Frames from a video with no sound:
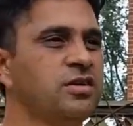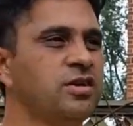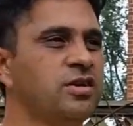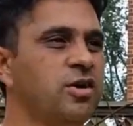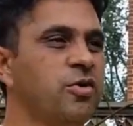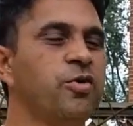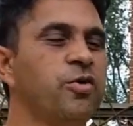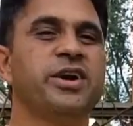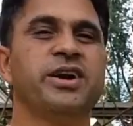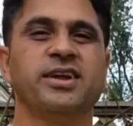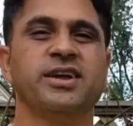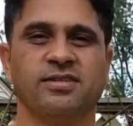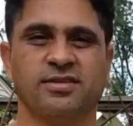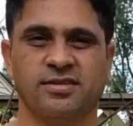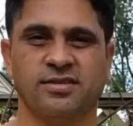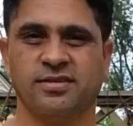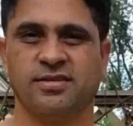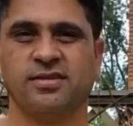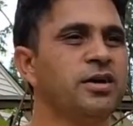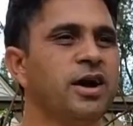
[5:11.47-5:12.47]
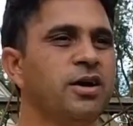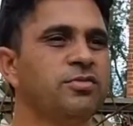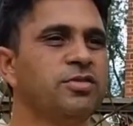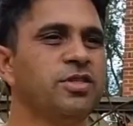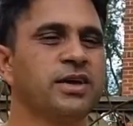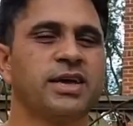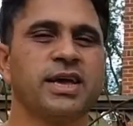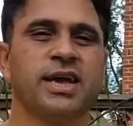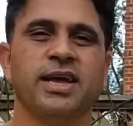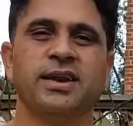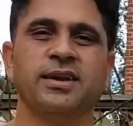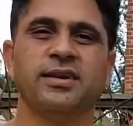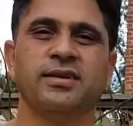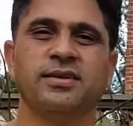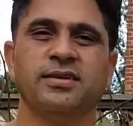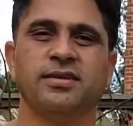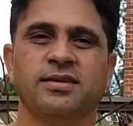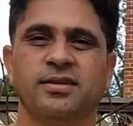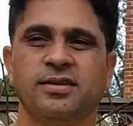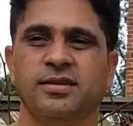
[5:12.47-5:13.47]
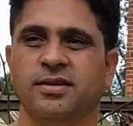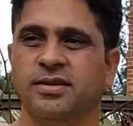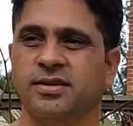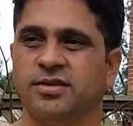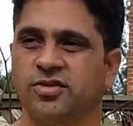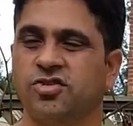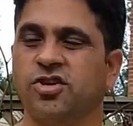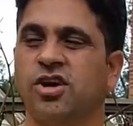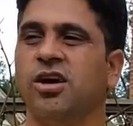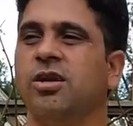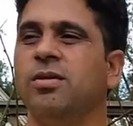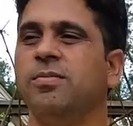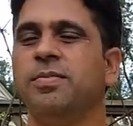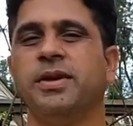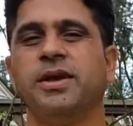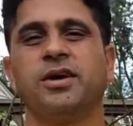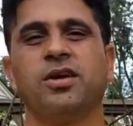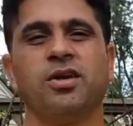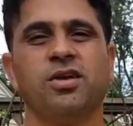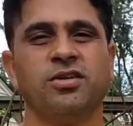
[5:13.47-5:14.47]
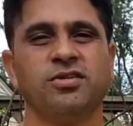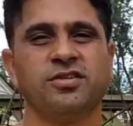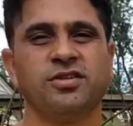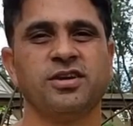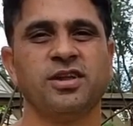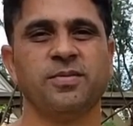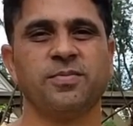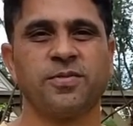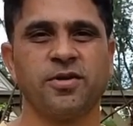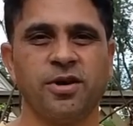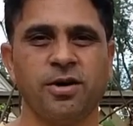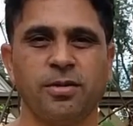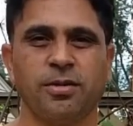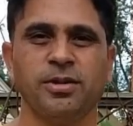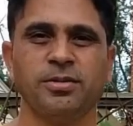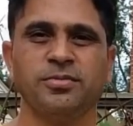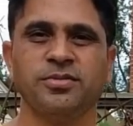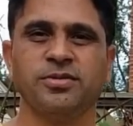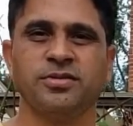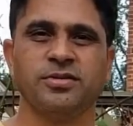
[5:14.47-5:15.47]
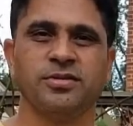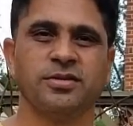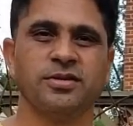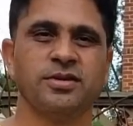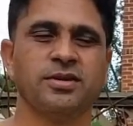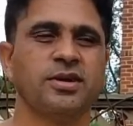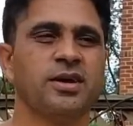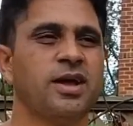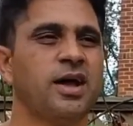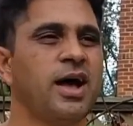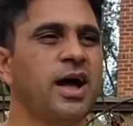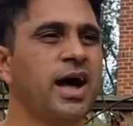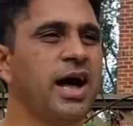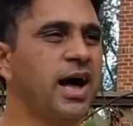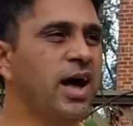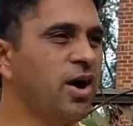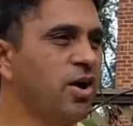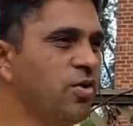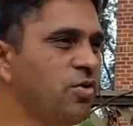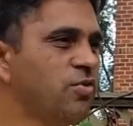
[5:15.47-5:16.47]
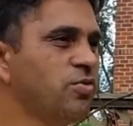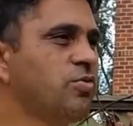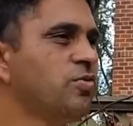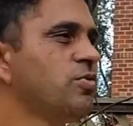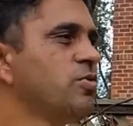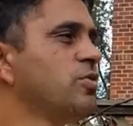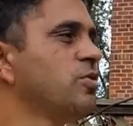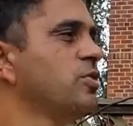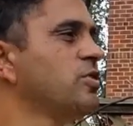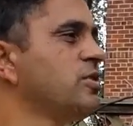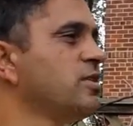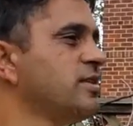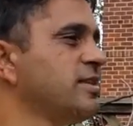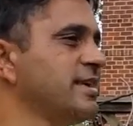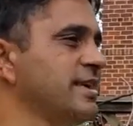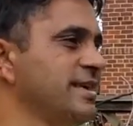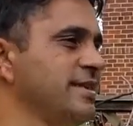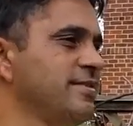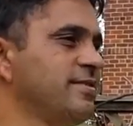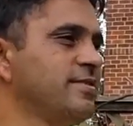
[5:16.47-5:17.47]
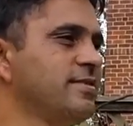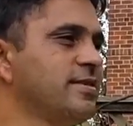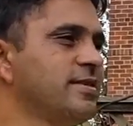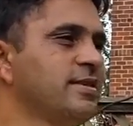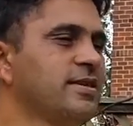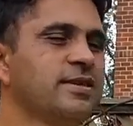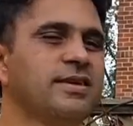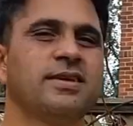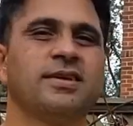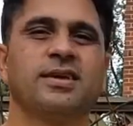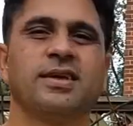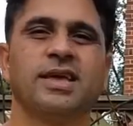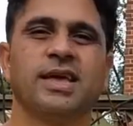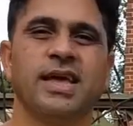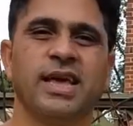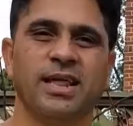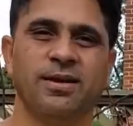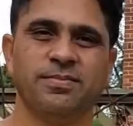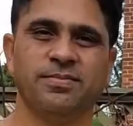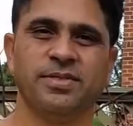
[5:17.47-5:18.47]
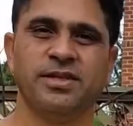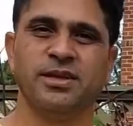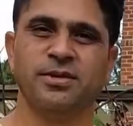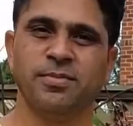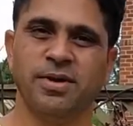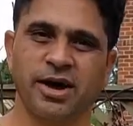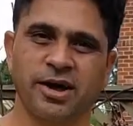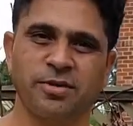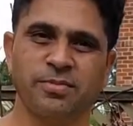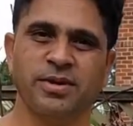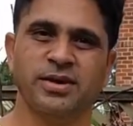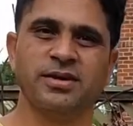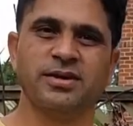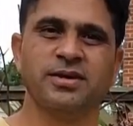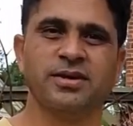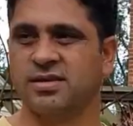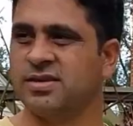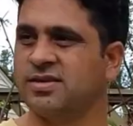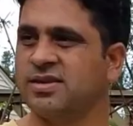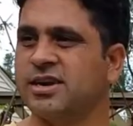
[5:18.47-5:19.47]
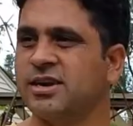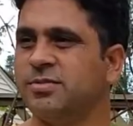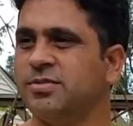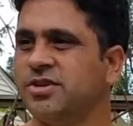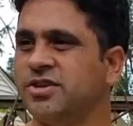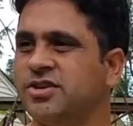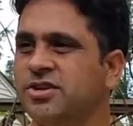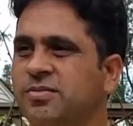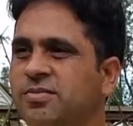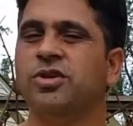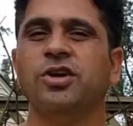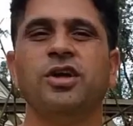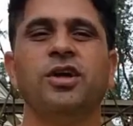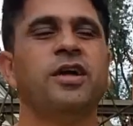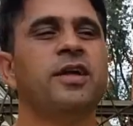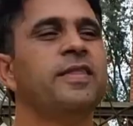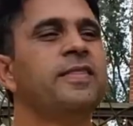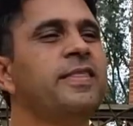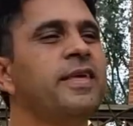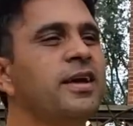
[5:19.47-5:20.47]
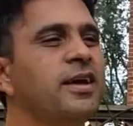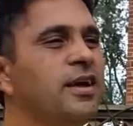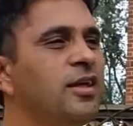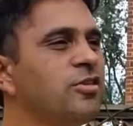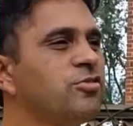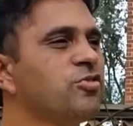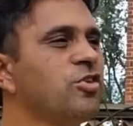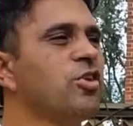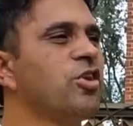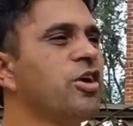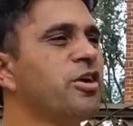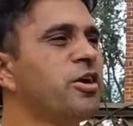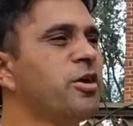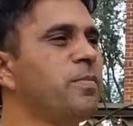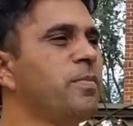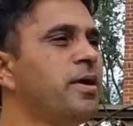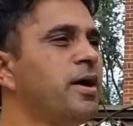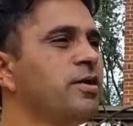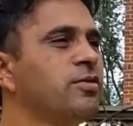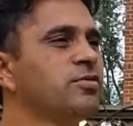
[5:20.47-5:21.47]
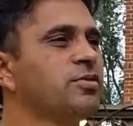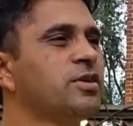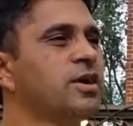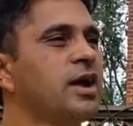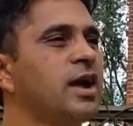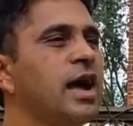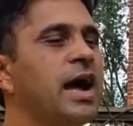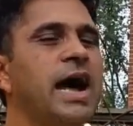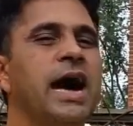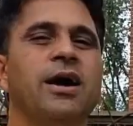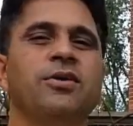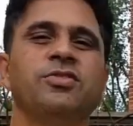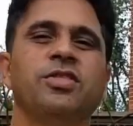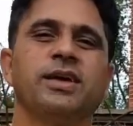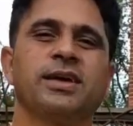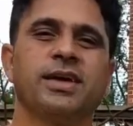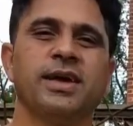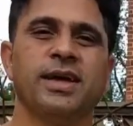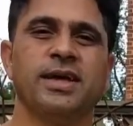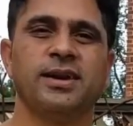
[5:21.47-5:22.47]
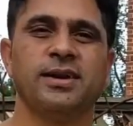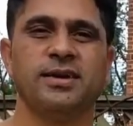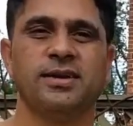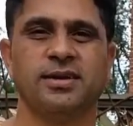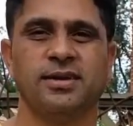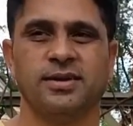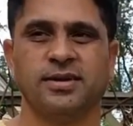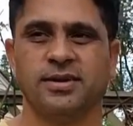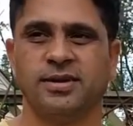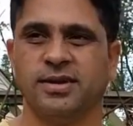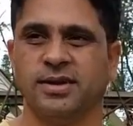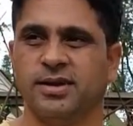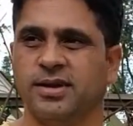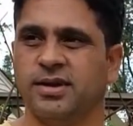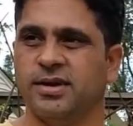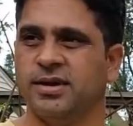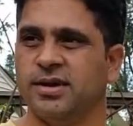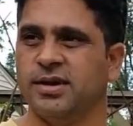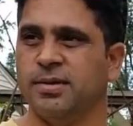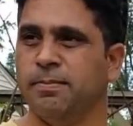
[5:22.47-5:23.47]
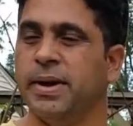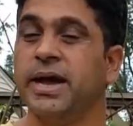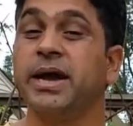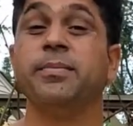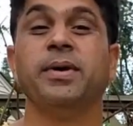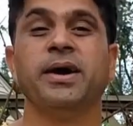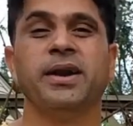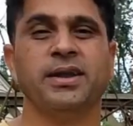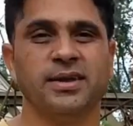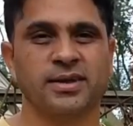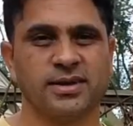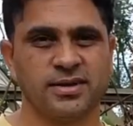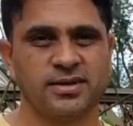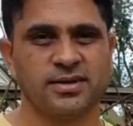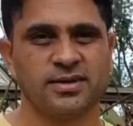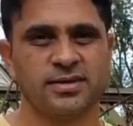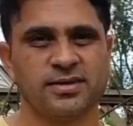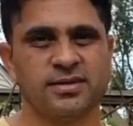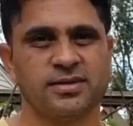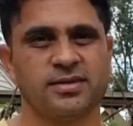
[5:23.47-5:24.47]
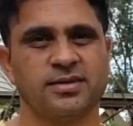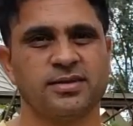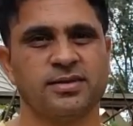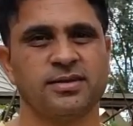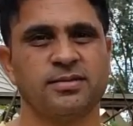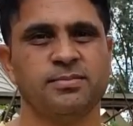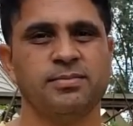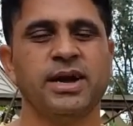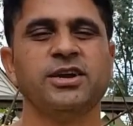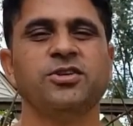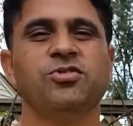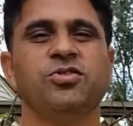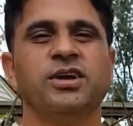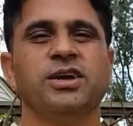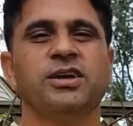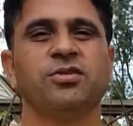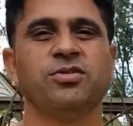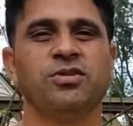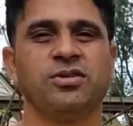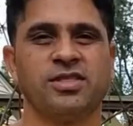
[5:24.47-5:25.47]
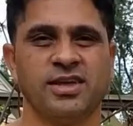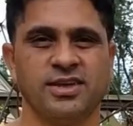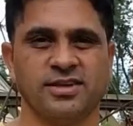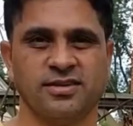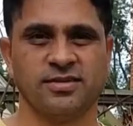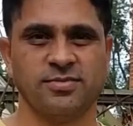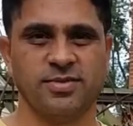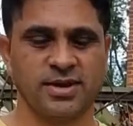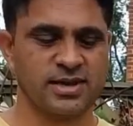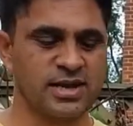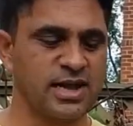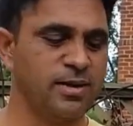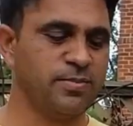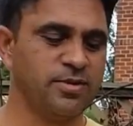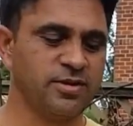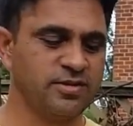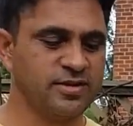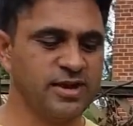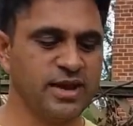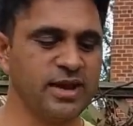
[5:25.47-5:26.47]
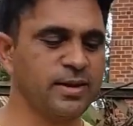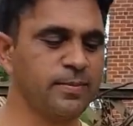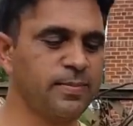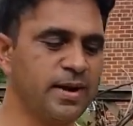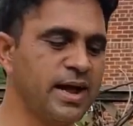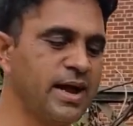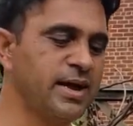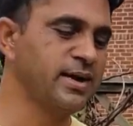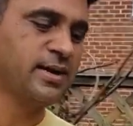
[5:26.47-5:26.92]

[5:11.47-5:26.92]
awareness, how they can solve ecological problems, how trees help the environment, this kind of stuff. They also learn about how they can make money by doing good things. For example, selling plant,